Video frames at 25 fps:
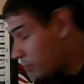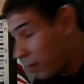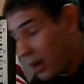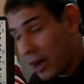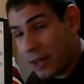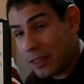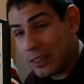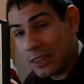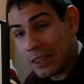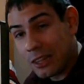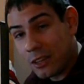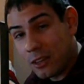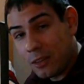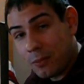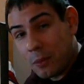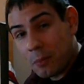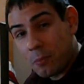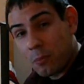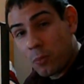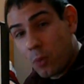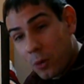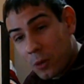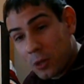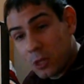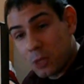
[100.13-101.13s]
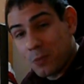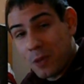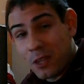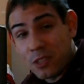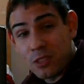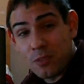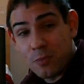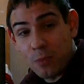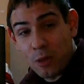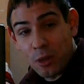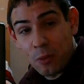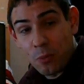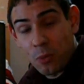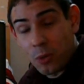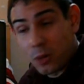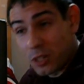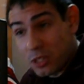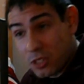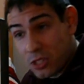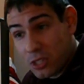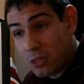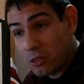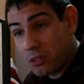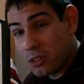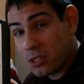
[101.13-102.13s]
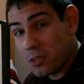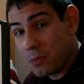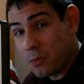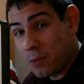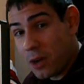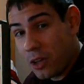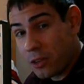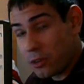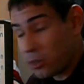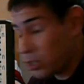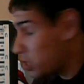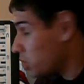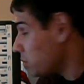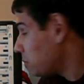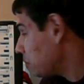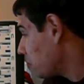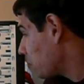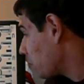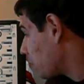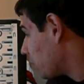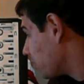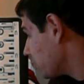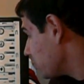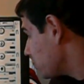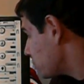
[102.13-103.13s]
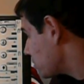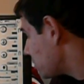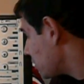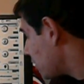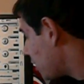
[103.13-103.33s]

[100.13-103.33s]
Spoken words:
buy the little bit more expensive motherboard considering some other cheaper ones,